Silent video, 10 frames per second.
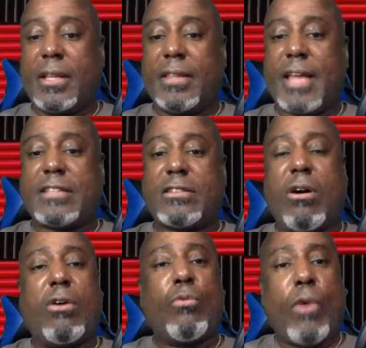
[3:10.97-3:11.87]
that's
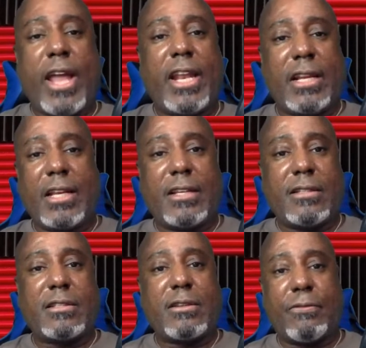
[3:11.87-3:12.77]
on waiting lists
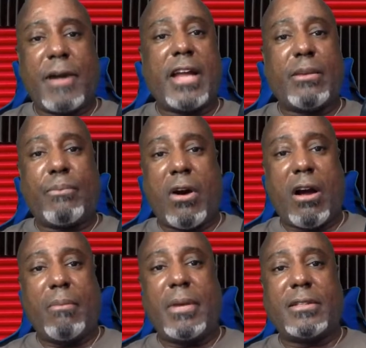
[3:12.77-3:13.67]
to find
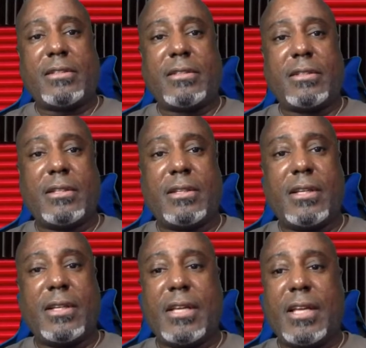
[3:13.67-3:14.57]
apartments.
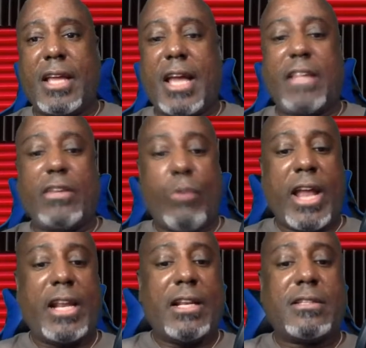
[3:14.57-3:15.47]
And the
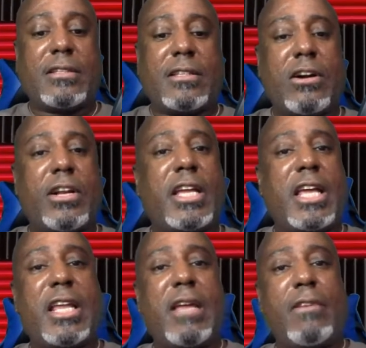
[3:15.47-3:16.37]
waiting list is going to
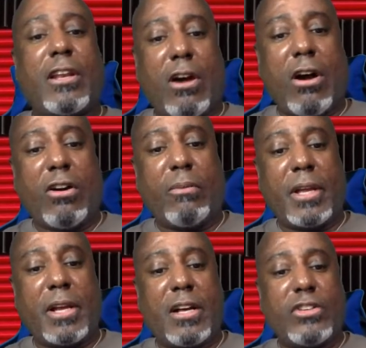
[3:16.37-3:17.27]
get even longer
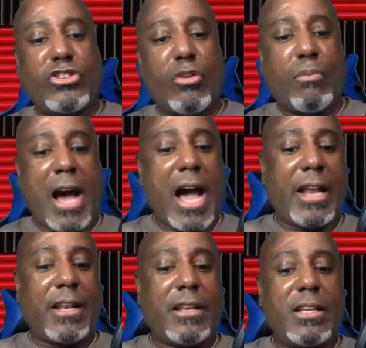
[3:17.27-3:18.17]
because Joe
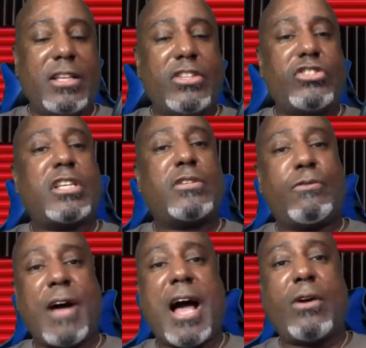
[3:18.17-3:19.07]
Biden just
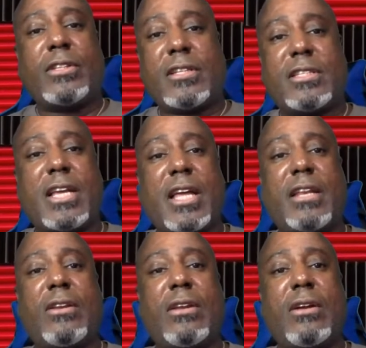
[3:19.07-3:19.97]
vowed to
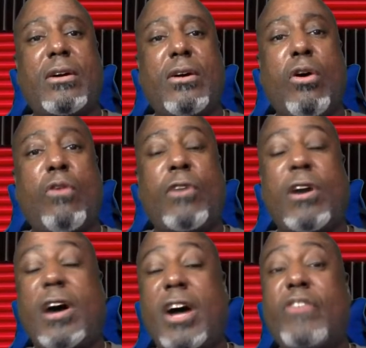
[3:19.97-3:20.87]
send over
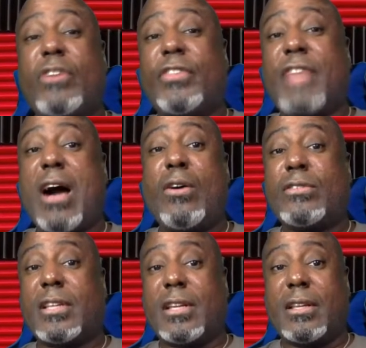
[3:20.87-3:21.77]

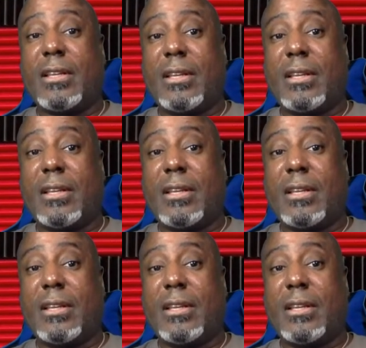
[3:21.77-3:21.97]
100,000